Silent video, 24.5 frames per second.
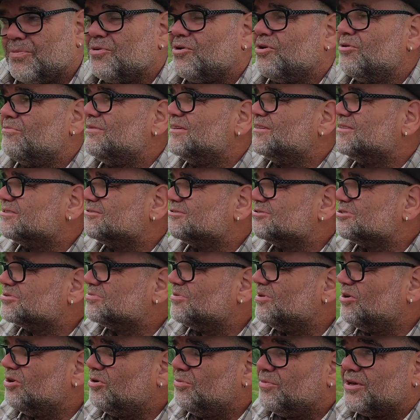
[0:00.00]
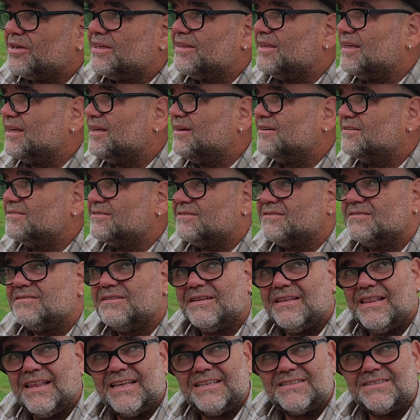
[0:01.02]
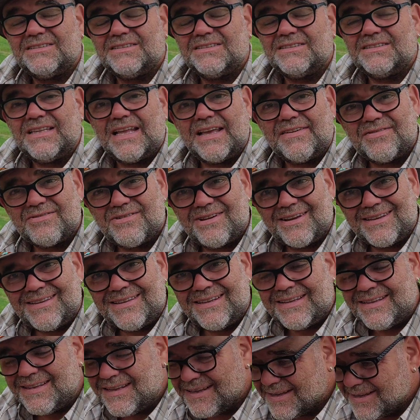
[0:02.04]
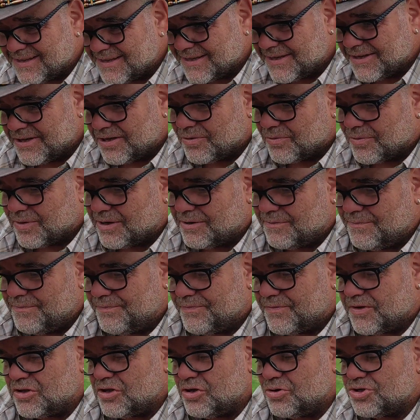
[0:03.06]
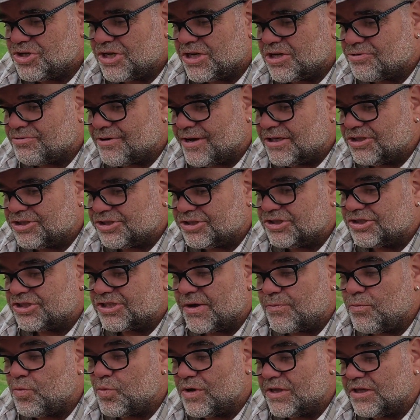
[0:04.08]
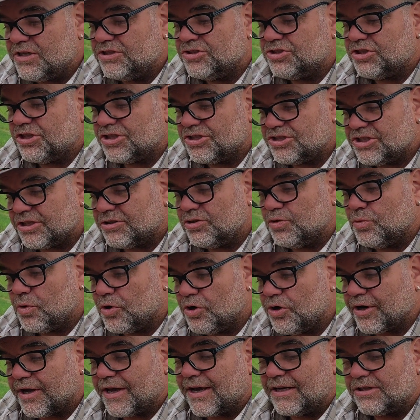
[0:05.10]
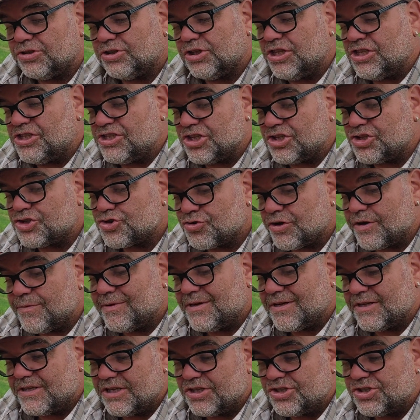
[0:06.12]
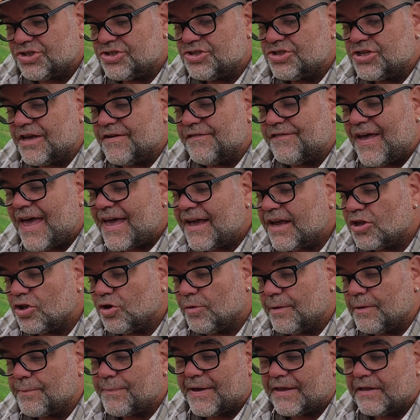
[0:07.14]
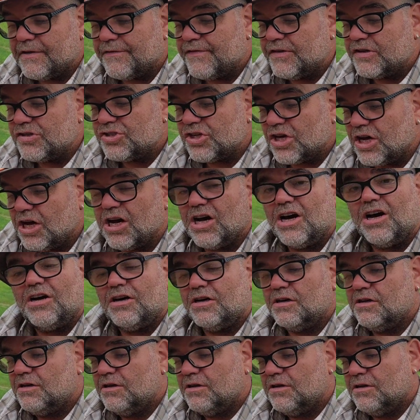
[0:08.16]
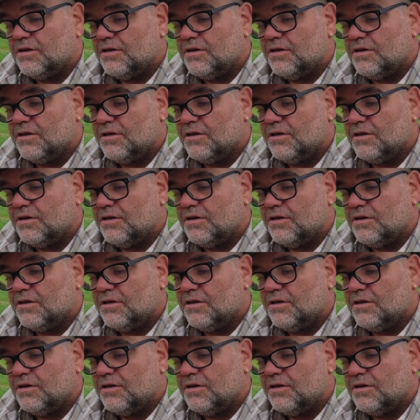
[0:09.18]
the Prime Minister as well. Oh my goody aunt, the list is never ending. Well, the new generation is unwilling to continue working under these extreme conditions if economic benefits are